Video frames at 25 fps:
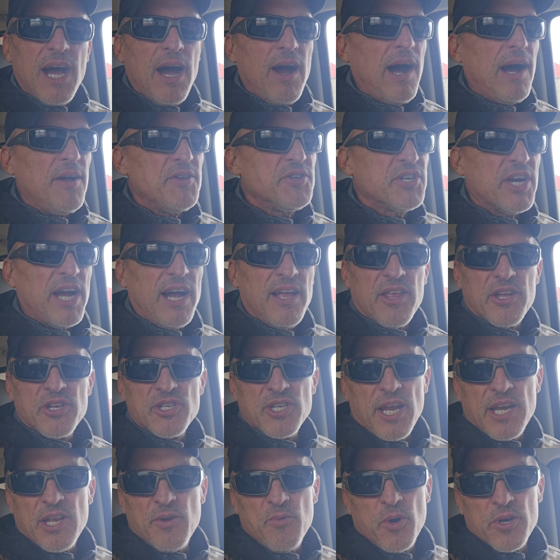I'll
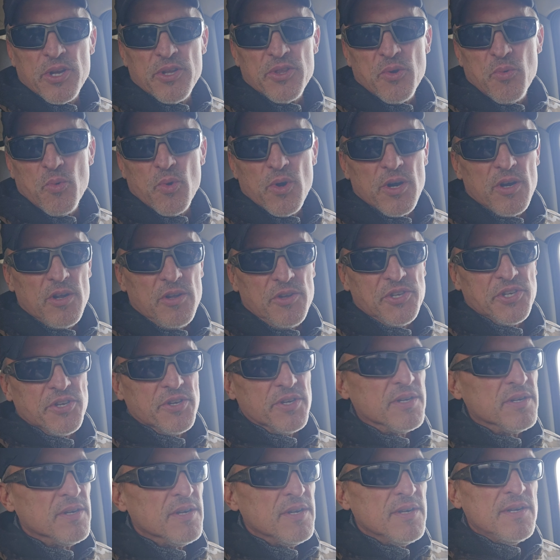challenge anyone in the world
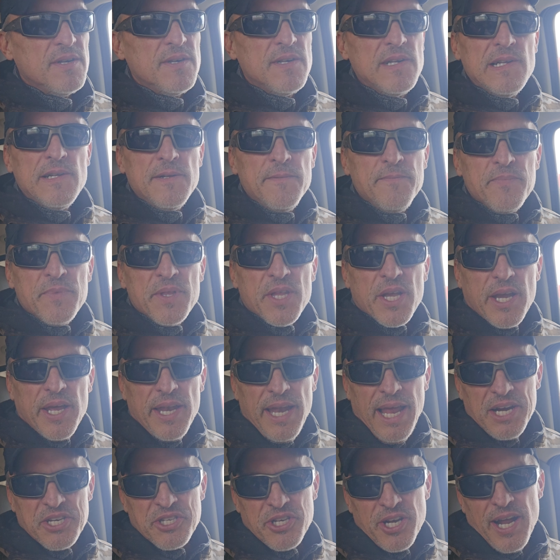to the
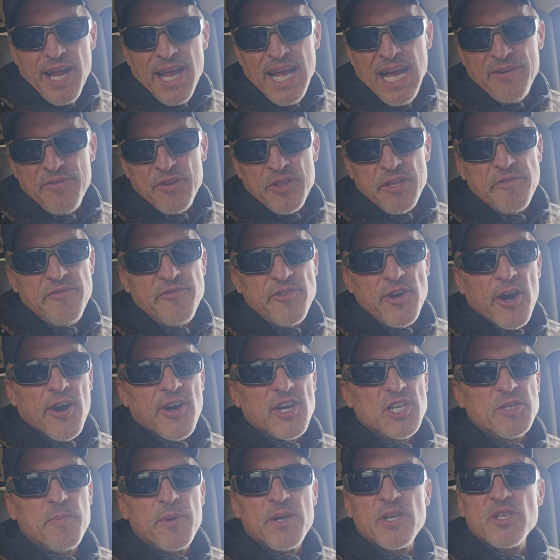connection I have in the
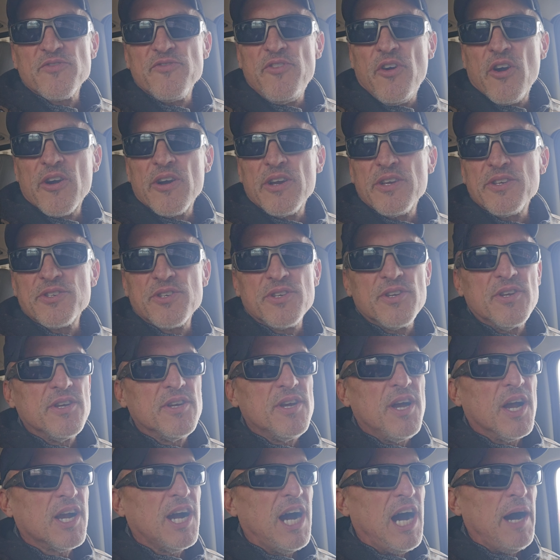forest. But as far as
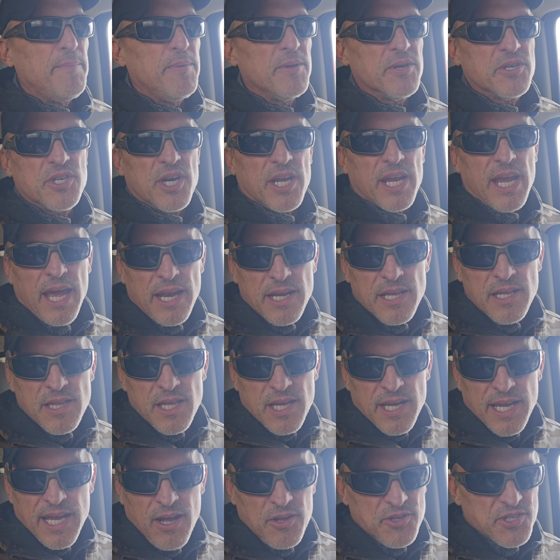accomplishing
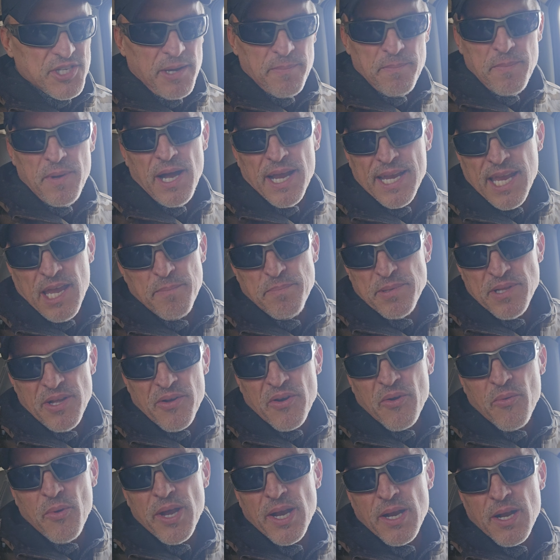anything else, I'm, I get
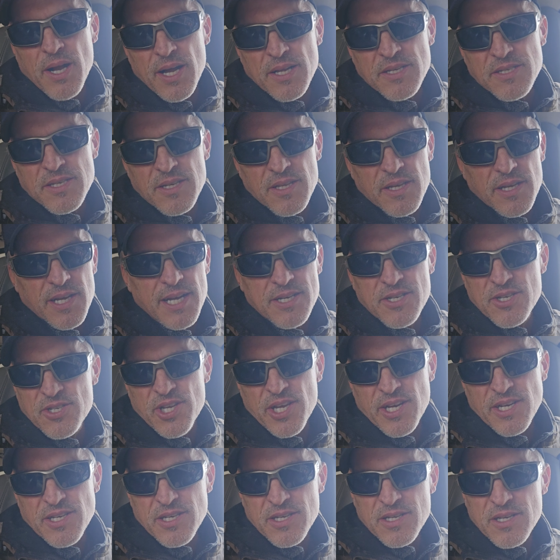blown away constantly. I
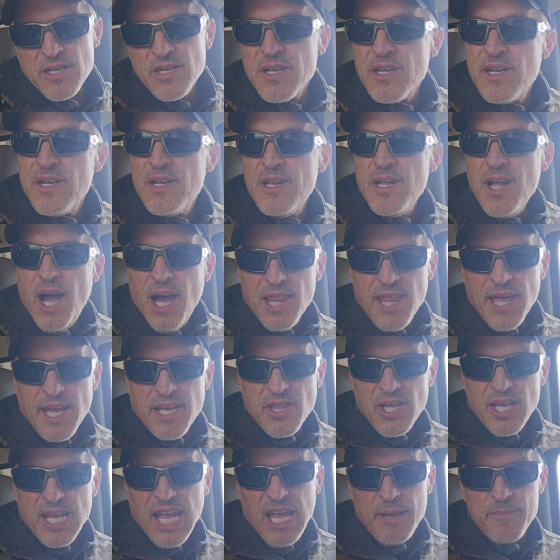just like to. I
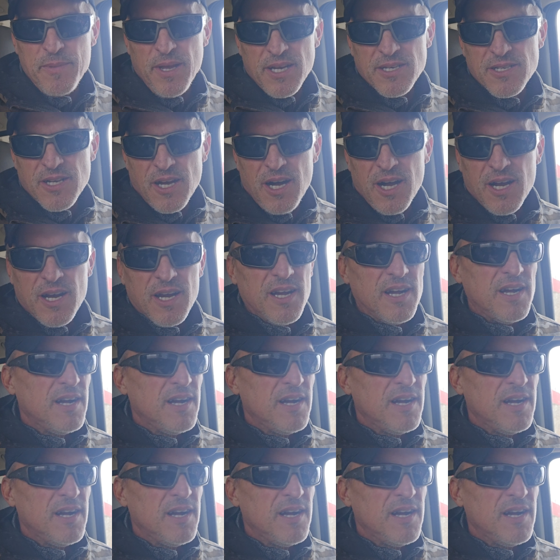like the gaming talk.